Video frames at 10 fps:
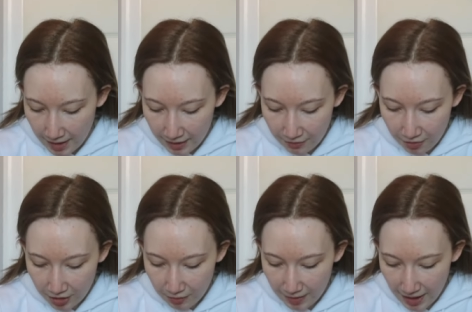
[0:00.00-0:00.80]
I
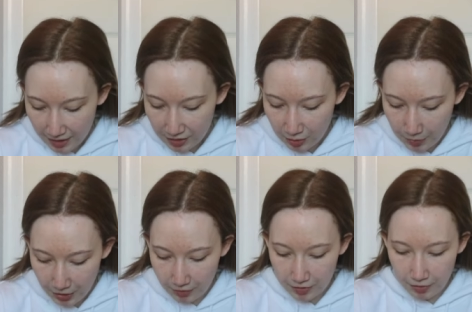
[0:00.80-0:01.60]
thought they were like super
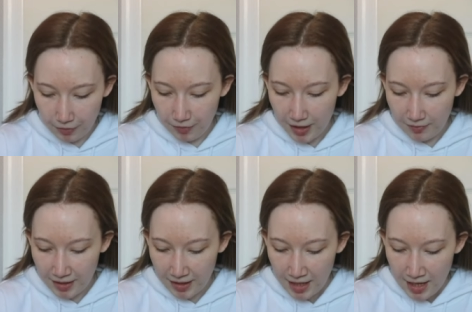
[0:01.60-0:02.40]
cute. So the first
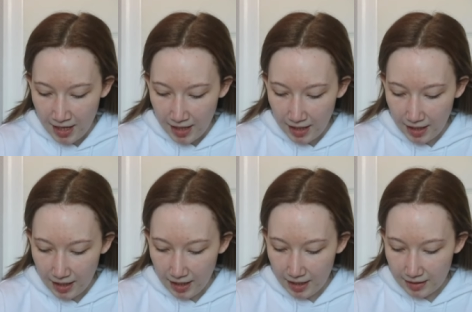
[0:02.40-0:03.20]
thing
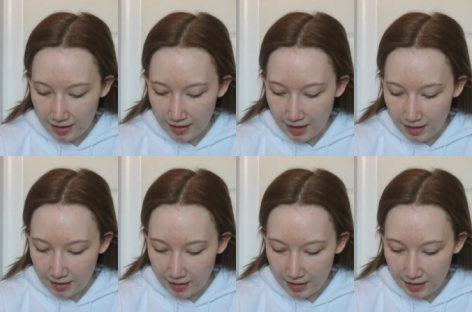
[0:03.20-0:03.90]
is this.